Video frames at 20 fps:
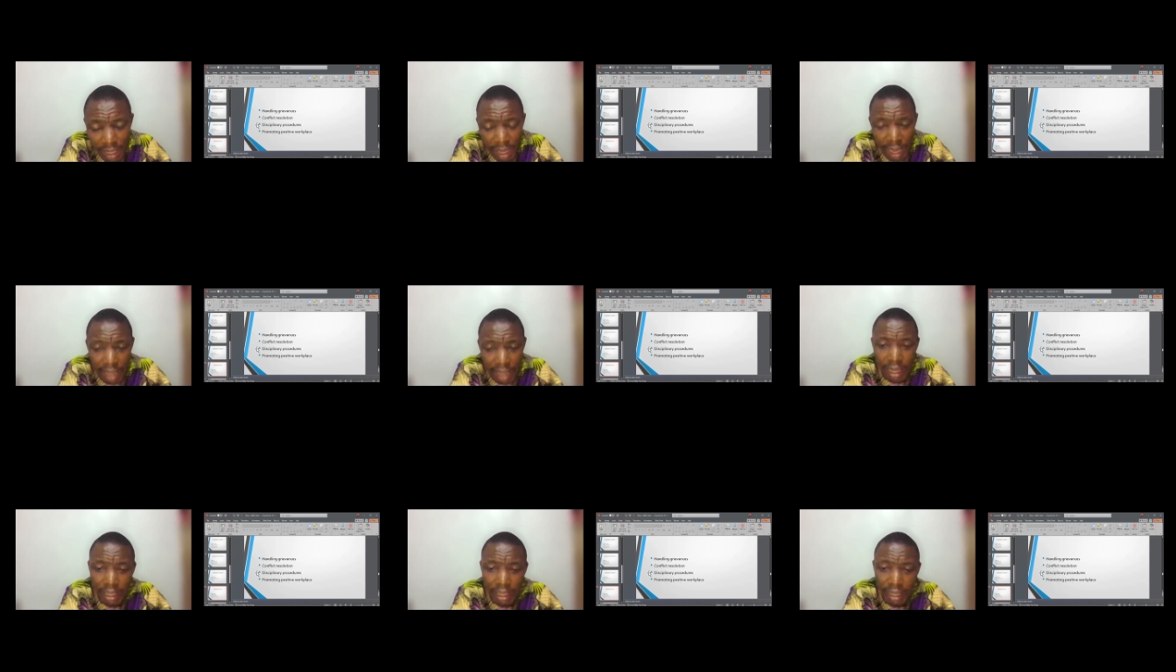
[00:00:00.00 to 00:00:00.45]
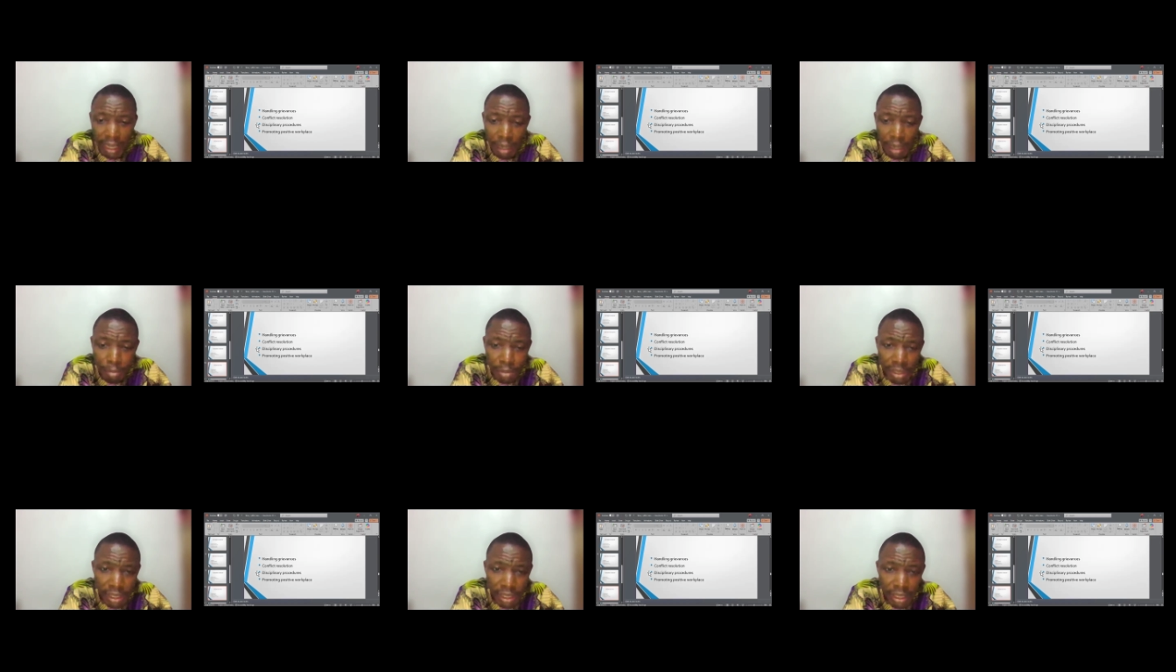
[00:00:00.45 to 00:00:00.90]
either the
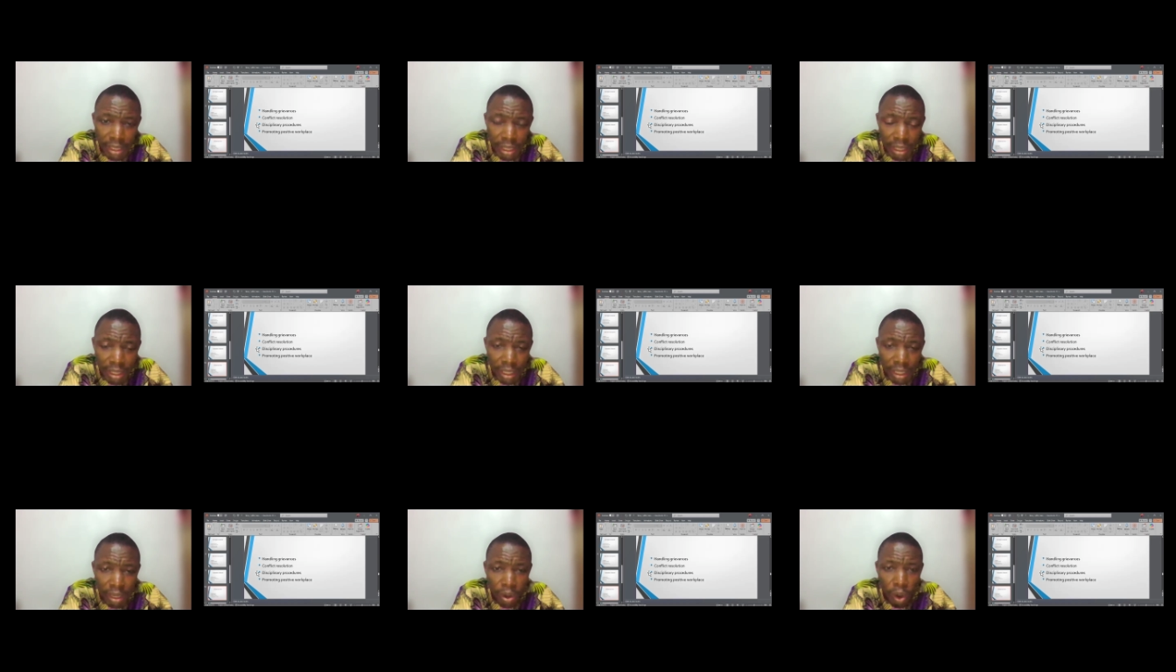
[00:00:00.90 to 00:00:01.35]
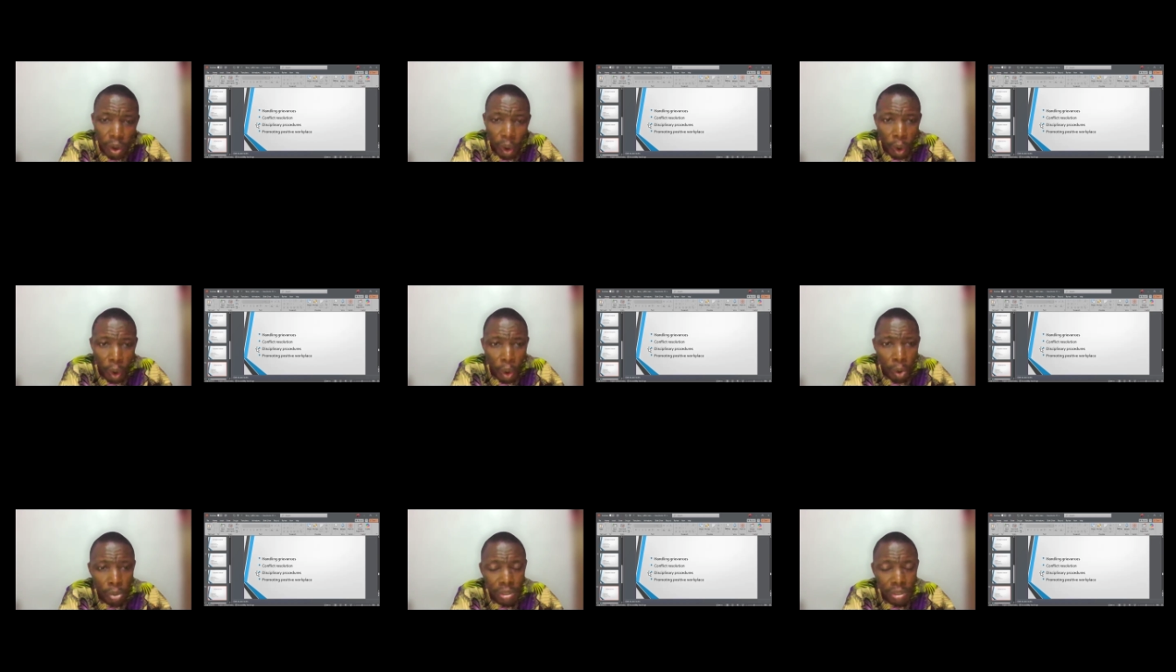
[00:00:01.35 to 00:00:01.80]
MD
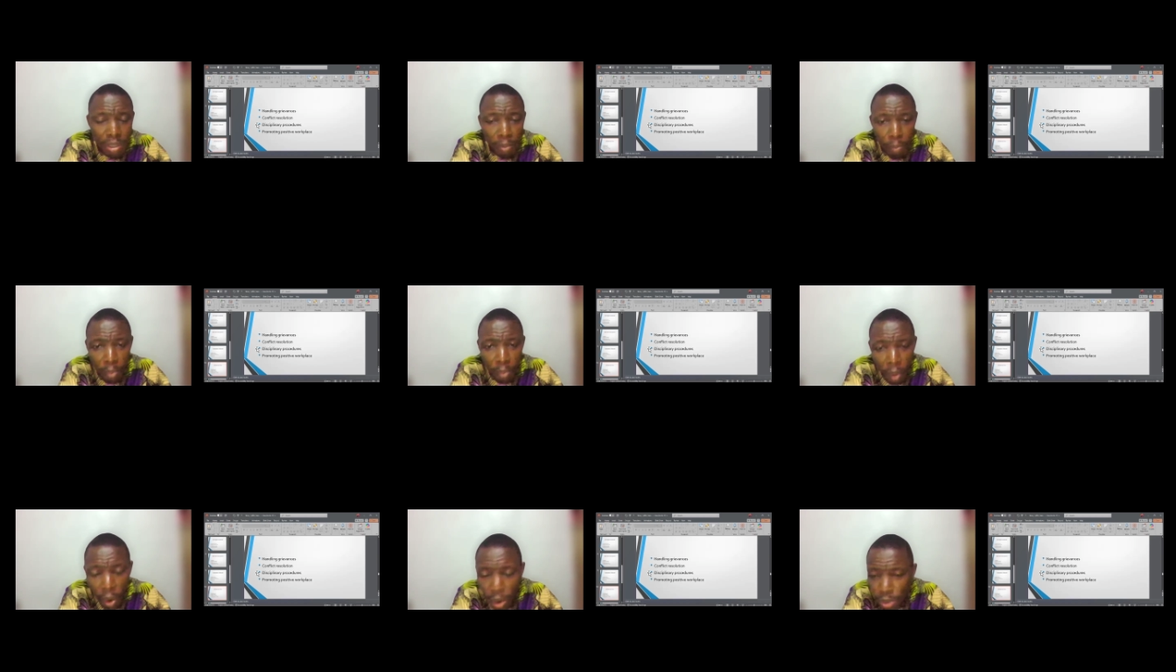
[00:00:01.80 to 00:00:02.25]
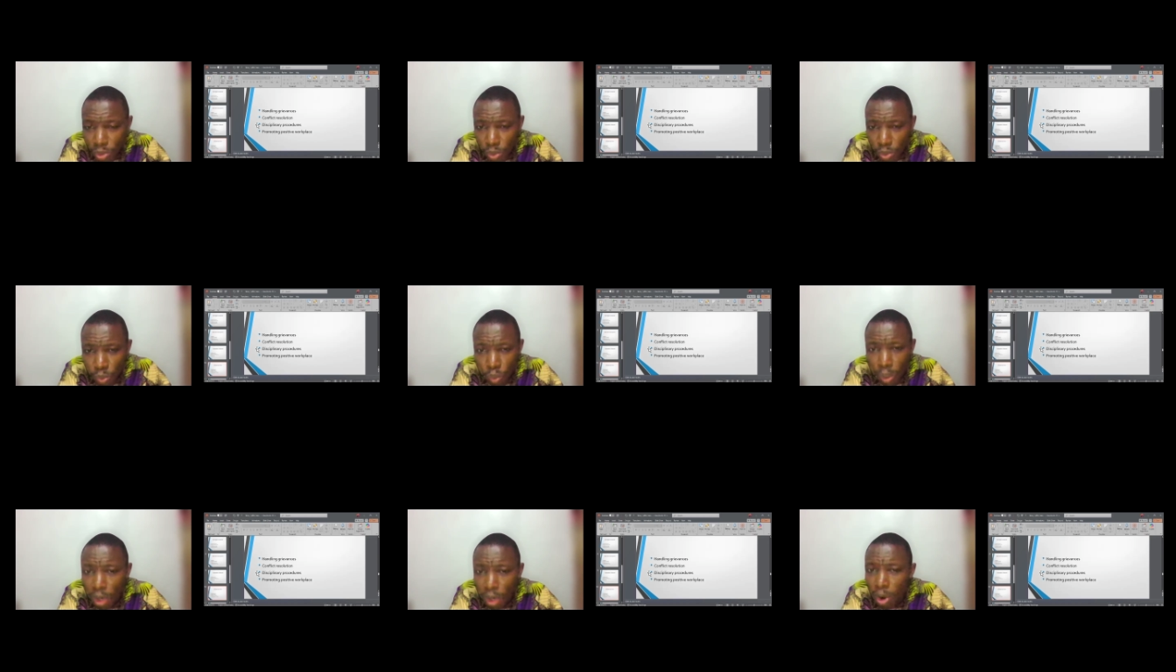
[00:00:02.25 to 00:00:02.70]
or the board
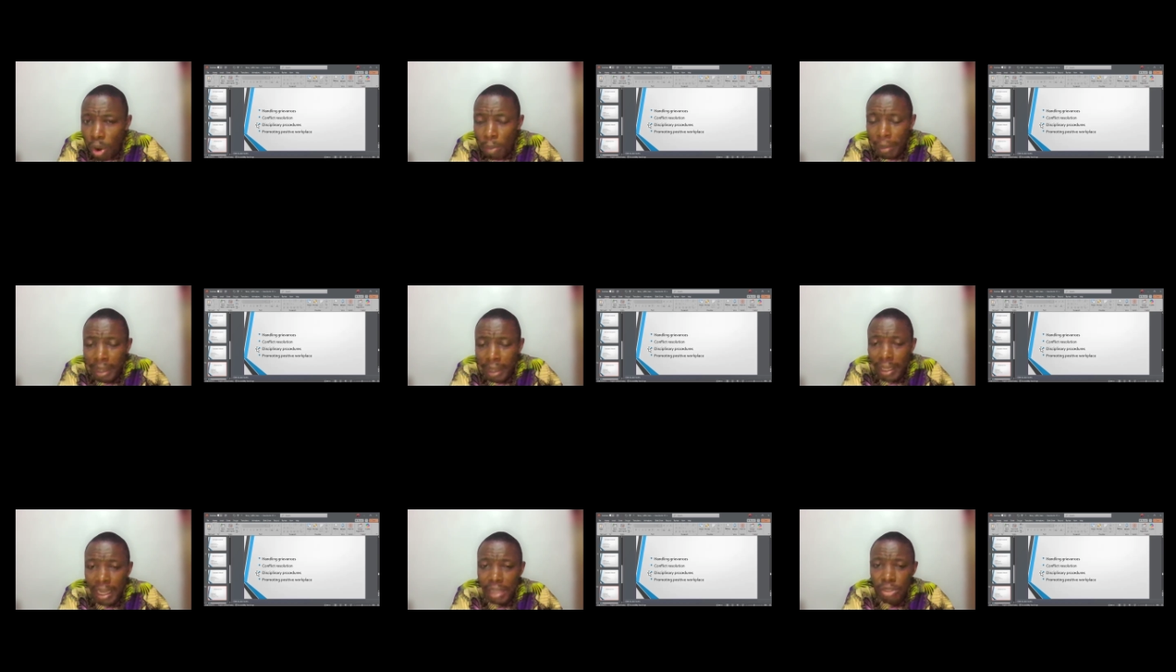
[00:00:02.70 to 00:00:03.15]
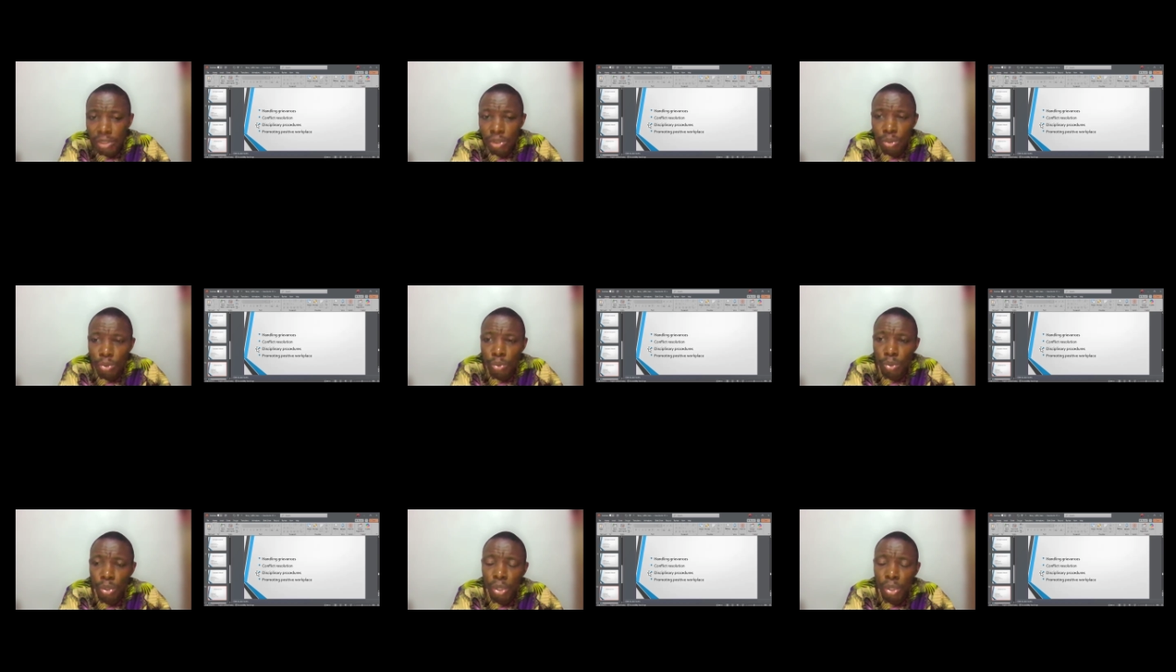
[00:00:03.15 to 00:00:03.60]
will come and ask
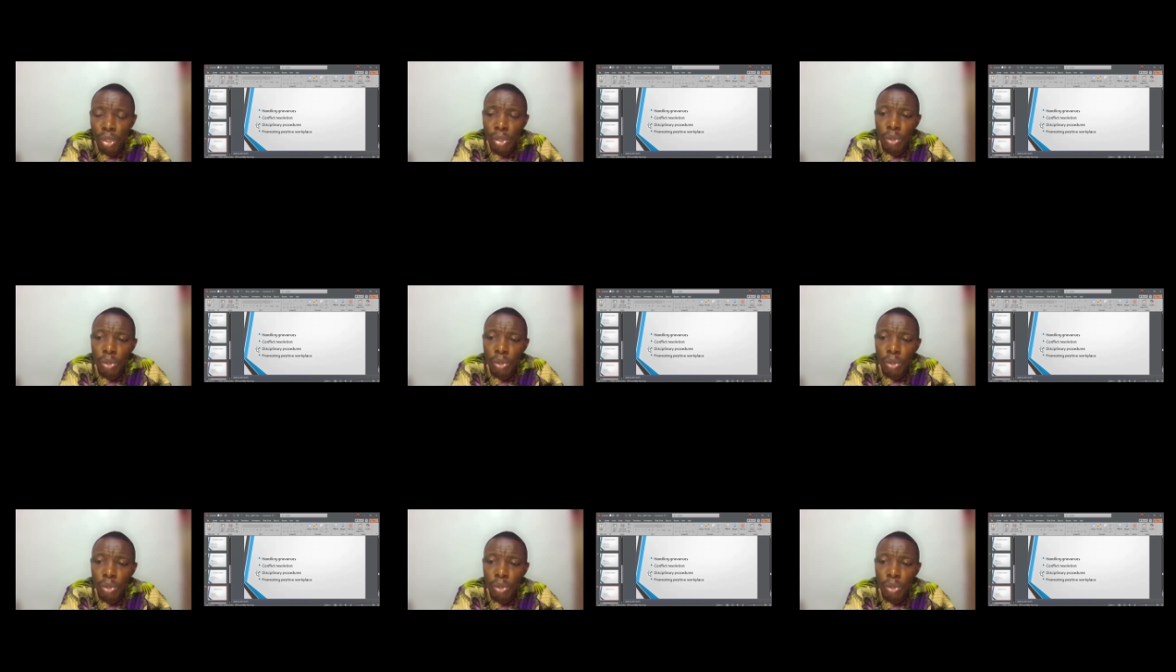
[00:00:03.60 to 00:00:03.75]
you,